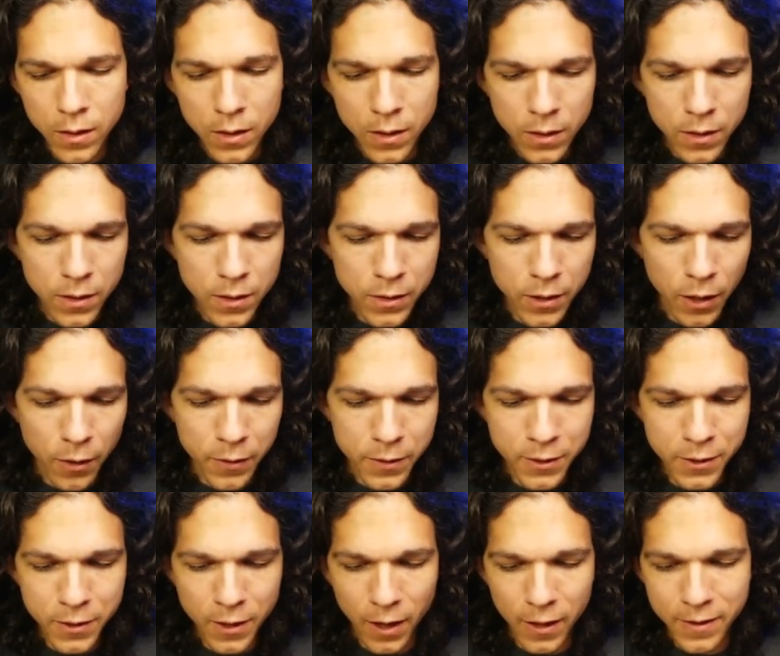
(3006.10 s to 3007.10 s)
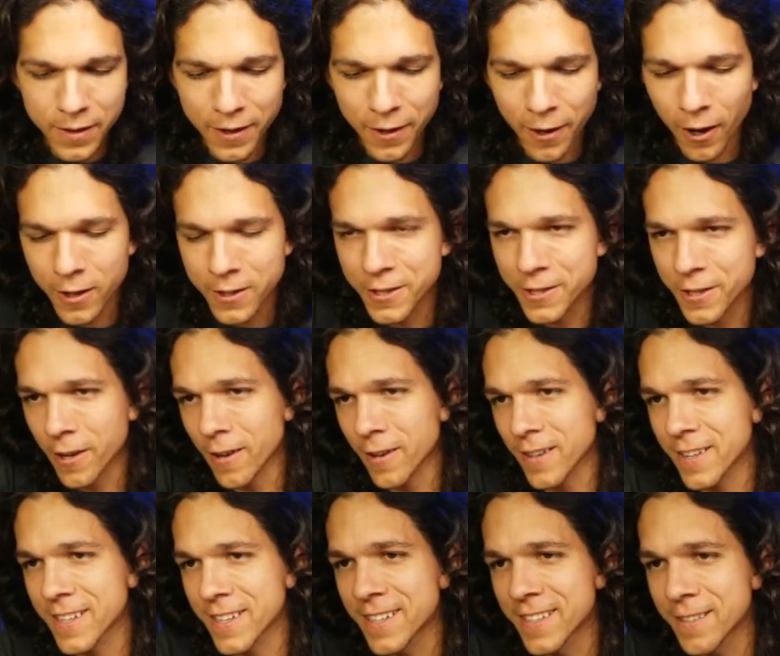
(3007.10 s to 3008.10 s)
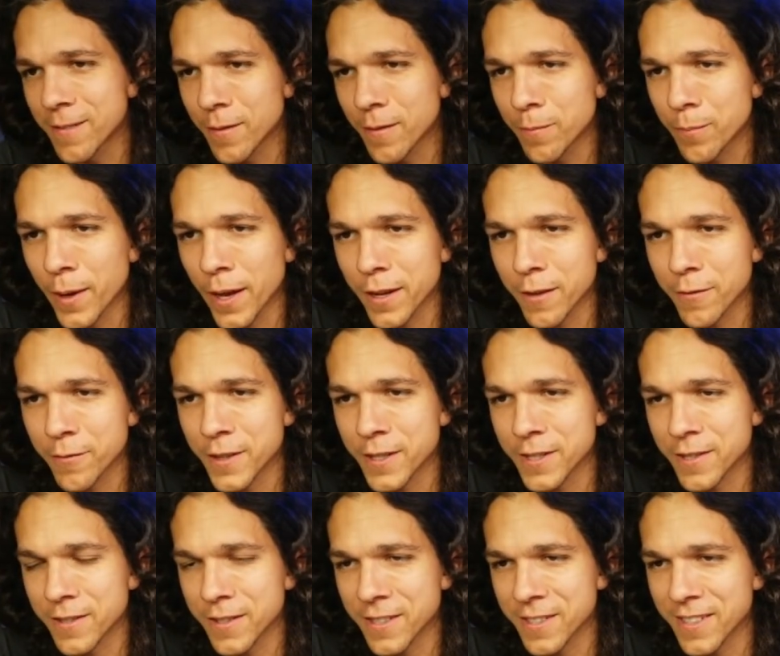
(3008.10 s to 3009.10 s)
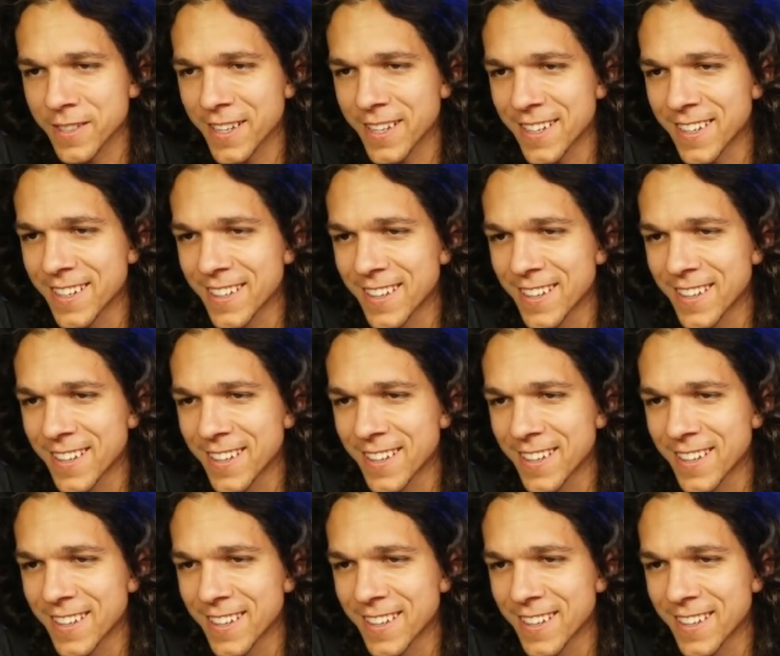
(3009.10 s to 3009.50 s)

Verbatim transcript: No, it's not the Gottschalk Panavision design.